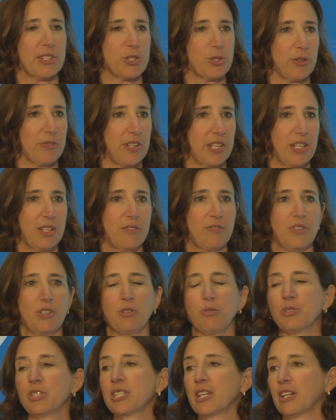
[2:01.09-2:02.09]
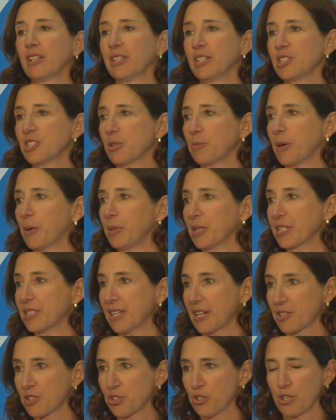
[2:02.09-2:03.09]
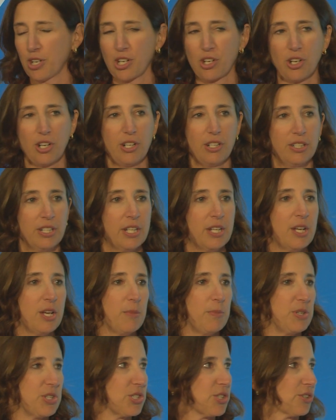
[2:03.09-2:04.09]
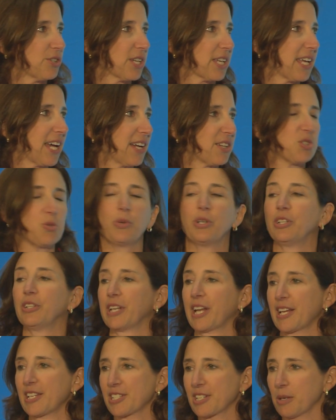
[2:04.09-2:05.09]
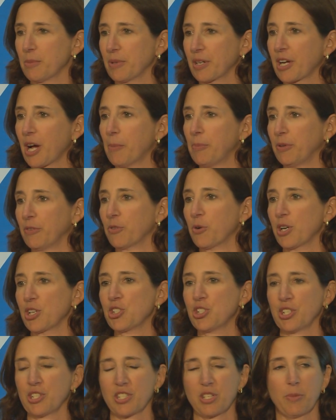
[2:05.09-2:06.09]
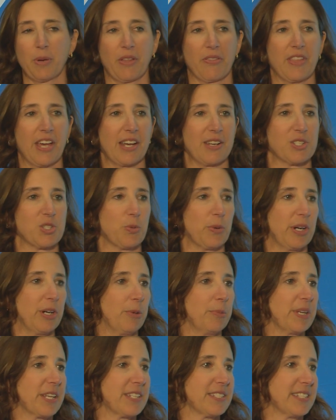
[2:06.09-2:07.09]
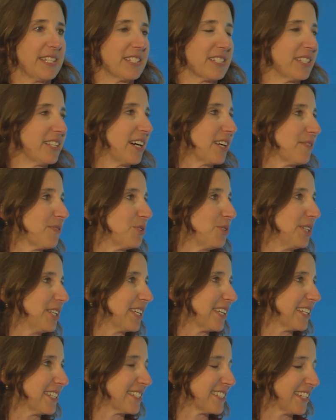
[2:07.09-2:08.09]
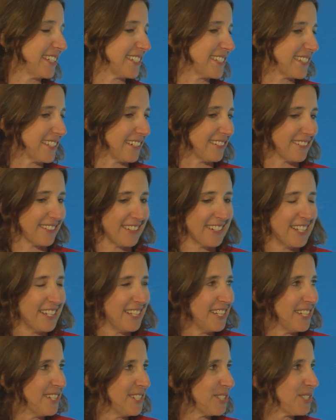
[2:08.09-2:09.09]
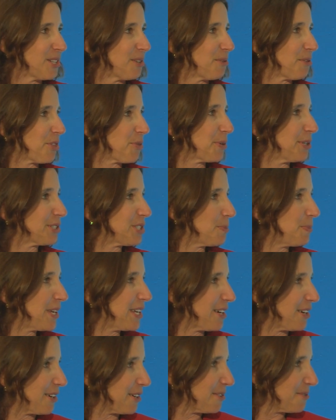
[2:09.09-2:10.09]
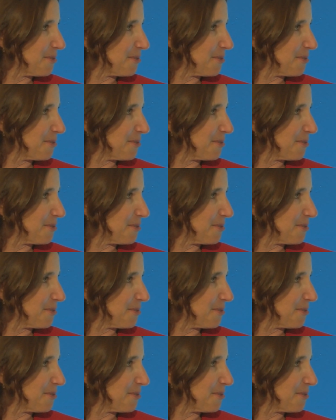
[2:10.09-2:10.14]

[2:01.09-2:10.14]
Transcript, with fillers: So if any of you sell into the public sector at all, be sure to catch Will and ask him a couple of questions about that as well, because he has a lot of unique insights there. So thrilled to be here.